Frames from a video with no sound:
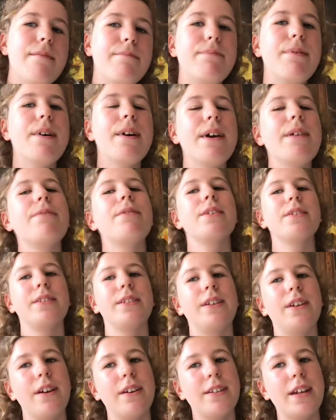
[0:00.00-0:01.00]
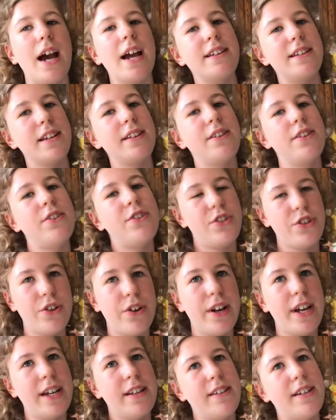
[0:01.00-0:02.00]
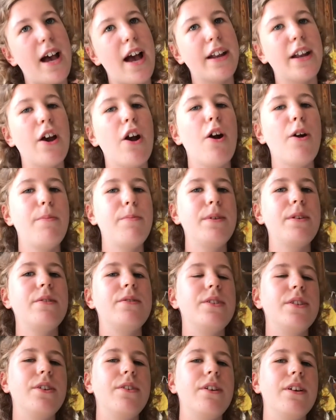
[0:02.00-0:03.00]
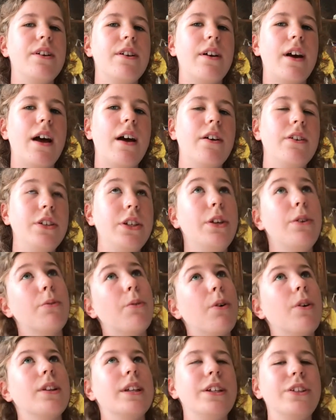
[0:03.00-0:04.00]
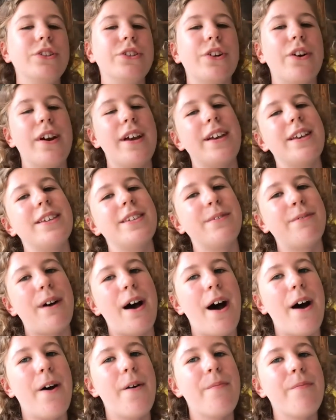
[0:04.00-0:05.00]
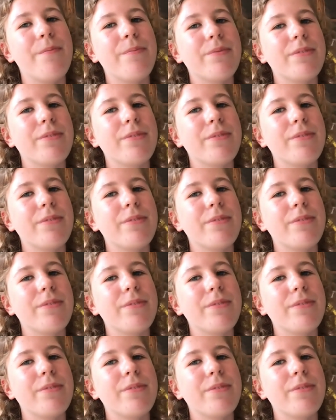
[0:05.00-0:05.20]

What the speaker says: But it was good. I did enjoy it, and I hope you too, you all enjoy it as well.